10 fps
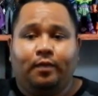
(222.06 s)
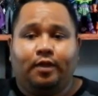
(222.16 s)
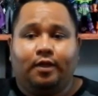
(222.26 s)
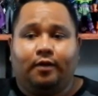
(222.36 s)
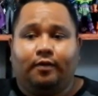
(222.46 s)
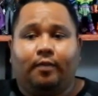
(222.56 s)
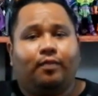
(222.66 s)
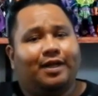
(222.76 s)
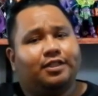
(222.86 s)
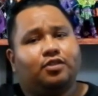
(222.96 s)
you know, the
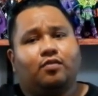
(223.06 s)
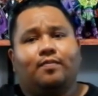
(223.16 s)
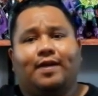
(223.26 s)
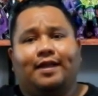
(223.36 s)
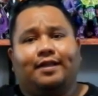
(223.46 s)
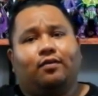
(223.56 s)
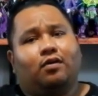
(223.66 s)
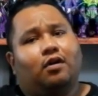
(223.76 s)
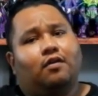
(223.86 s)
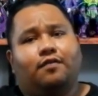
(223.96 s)
prices weren't bad. They were
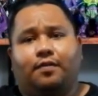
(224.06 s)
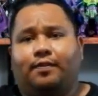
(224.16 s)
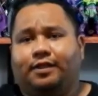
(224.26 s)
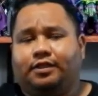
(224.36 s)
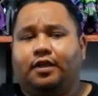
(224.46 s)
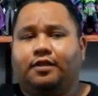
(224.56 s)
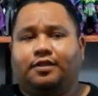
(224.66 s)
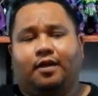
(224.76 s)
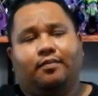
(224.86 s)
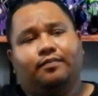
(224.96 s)
all over the place.
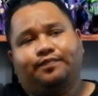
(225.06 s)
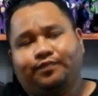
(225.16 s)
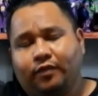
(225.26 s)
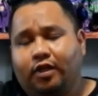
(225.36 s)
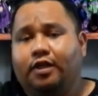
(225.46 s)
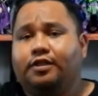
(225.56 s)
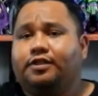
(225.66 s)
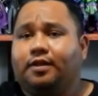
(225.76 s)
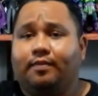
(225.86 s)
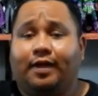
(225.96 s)
Some good,
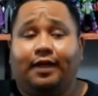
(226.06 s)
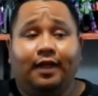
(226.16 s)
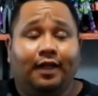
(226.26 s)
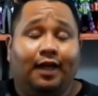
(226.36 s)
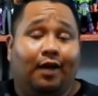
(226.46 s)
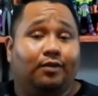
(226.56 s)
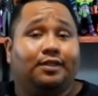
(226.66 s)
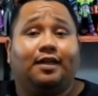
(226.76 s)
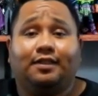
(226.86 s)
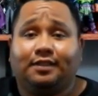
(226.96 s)
some bad. I was
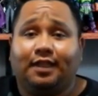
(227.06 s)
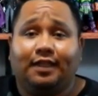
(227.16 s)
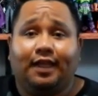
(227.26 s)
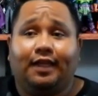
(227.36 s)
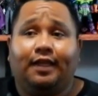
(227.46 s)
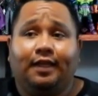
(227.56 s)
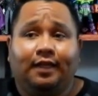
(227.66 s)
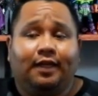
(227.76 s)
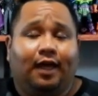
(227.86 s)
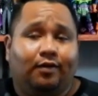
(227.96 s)
there on Sunday.
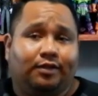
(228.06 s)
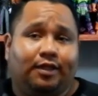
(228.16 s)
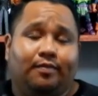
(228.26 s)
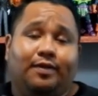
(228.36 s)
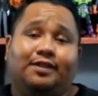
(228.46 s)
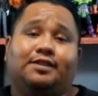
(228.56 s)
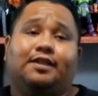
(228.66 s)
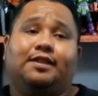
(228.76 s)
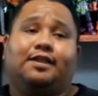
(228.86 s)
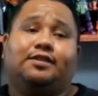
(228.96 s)
I was there
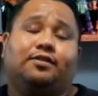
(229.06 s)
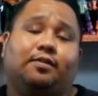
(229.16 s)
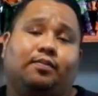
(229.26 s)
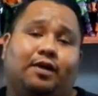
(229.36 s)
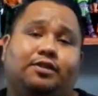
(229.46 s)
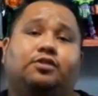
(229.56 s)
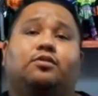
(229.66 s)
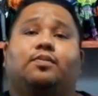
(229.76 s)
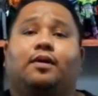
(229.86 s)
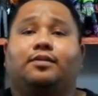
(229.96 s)
mid-Sunday, so the prices
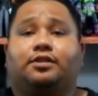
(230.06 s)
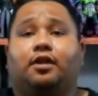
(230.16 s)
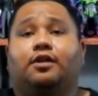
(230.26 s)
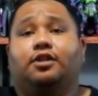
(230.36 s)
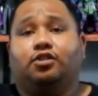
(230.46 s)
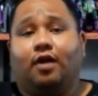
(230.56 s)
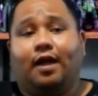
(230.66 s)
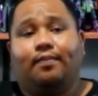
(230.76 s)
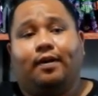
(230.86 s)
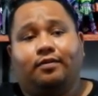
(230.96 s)
were probably starting to
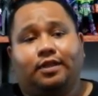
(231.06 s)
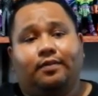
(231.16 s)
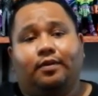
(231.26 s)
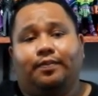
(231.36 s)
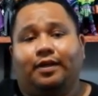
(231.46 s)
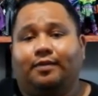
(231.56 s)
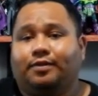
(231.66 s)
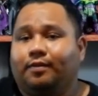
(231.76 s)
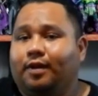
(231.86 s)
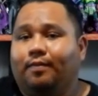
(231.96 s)
drop. I was able to pick up
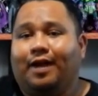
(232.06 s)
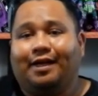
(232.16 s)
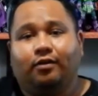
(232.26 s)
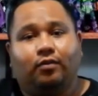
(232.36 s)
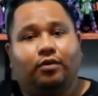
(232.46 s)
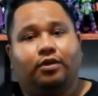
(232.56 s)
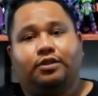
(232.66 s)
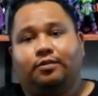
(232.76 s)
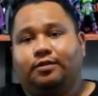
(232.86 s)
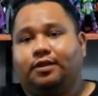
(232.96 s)
some Combiner
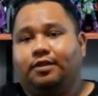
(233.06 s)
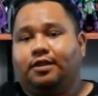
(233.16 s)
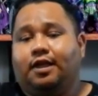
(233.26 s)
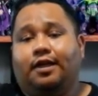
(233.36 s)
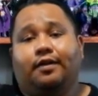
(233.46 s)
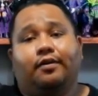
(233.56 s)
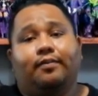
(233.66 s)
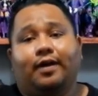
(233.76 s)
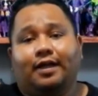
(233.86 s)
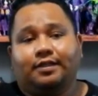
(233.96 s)
Wars, some Stunt-to-Con area
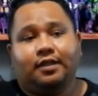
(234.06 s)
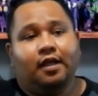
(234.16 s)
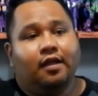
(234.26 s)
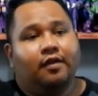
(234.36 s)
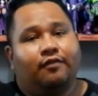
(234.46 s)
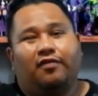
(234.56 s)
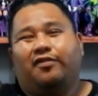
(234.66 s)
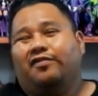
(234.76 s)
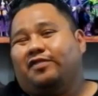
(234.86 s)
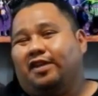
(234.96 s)
bots for
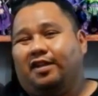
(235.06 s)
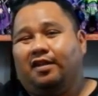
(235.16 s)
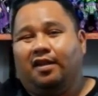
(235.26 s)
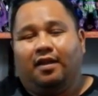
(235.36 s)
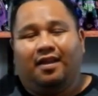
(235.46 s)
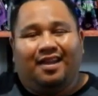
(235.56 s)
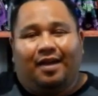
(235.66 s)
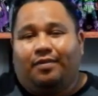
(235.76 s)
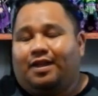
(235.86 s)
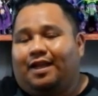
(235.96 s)
$15.
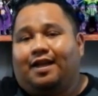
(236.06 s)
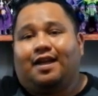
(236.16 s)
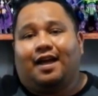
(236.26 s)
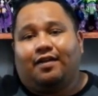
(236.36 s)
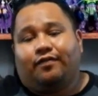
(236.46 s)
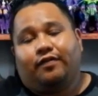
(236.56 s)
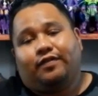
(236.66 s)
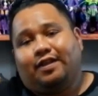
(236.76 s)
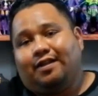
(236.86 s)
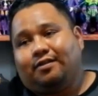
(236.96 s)
I mean, at a con,
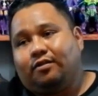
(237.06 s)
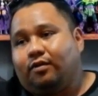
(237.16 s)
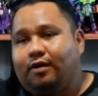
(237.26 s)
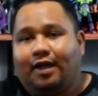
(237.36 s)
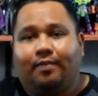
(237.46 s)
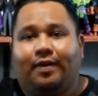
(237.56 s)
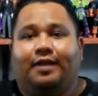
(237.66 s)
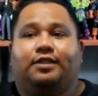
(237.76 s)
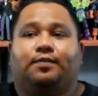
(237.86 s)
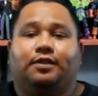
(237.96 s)
$15 out the door, not
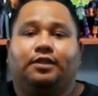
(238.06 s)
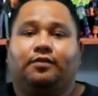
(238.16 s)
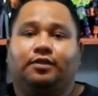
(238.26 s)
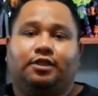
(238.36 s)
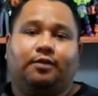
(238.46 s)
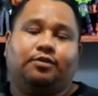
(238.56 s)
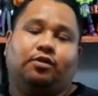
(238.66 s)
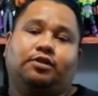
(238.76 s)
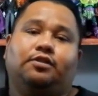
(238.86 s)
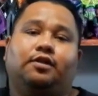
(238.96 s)
bad, especially when some
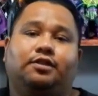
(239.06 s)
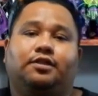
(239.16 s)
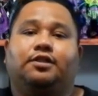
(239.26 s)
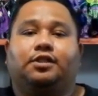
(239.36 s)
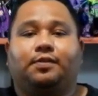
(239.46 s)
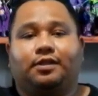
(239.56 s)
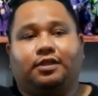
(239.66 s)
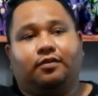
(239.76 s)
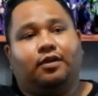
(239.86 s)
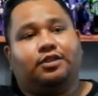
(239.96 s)
Toys R Us,
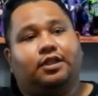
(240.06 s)
especially around